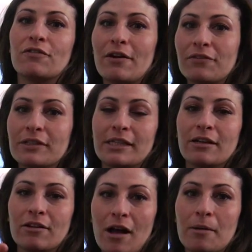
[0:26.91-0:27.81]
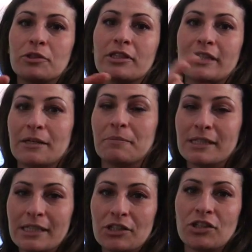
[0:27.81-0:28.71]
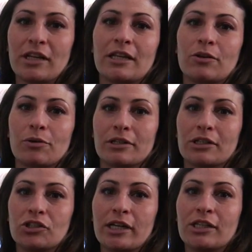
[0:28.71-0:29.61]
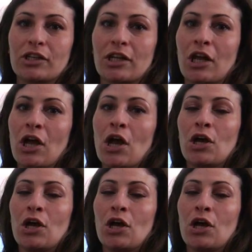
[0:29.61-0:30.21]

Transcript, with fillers: of every single object and position in order to change it,